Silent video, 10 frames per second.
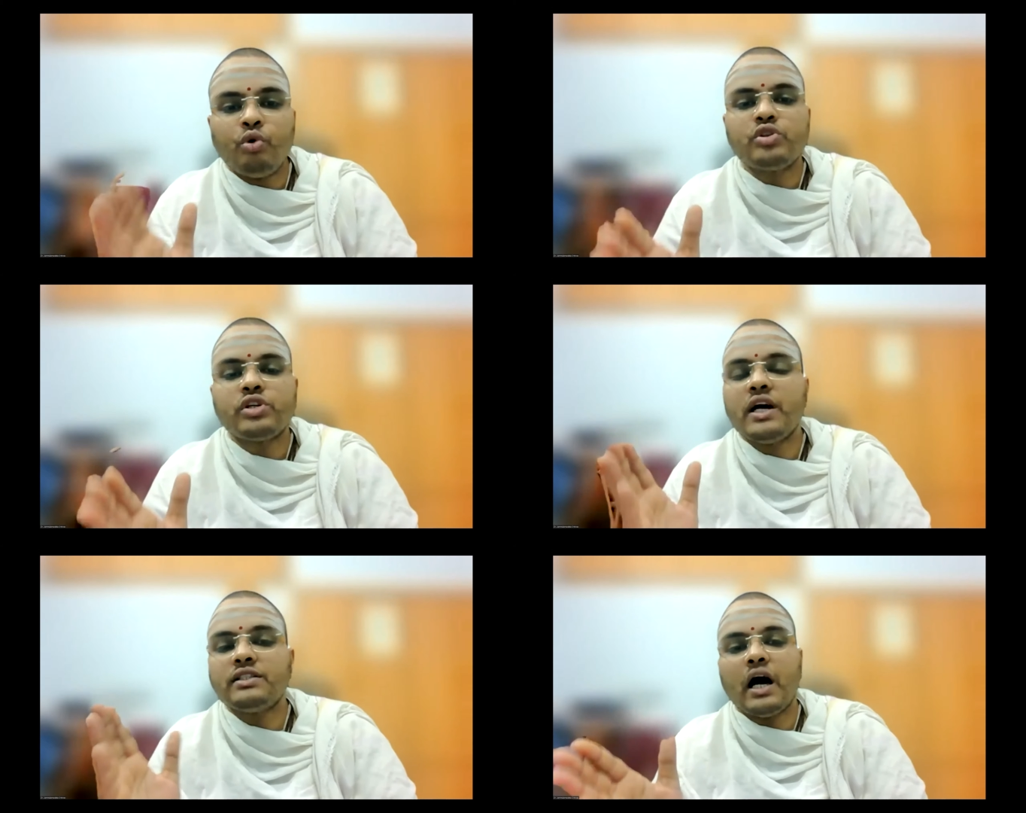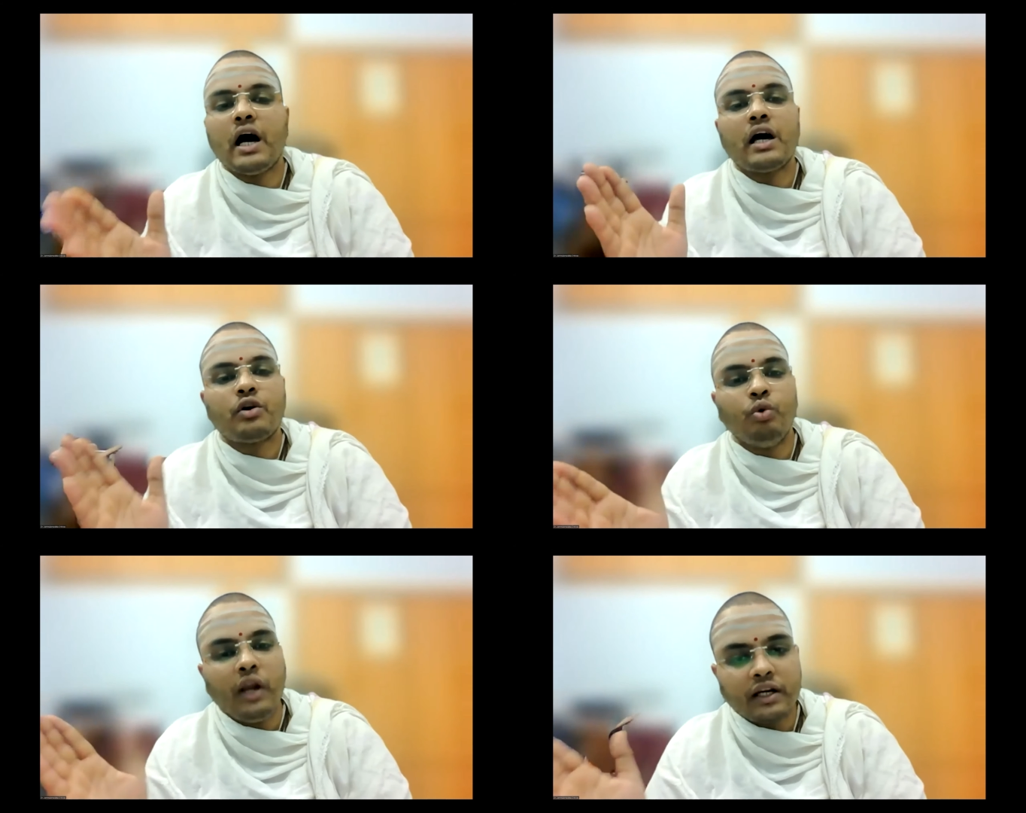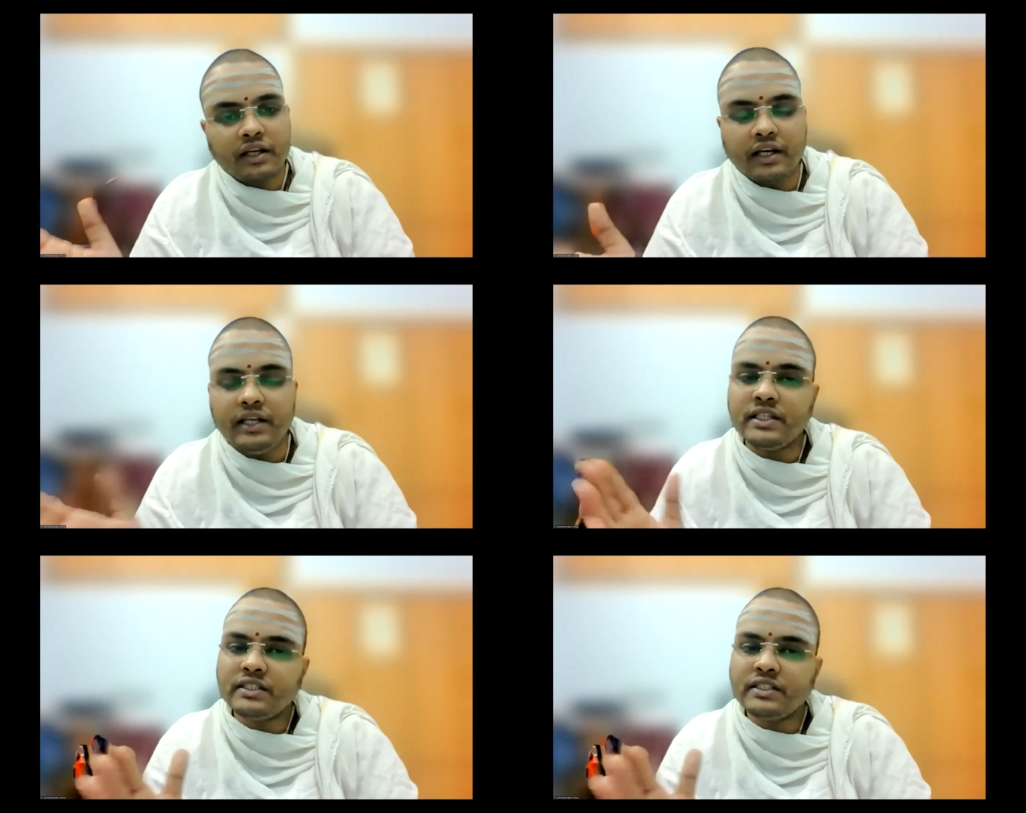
Purushas are two-legged creatures.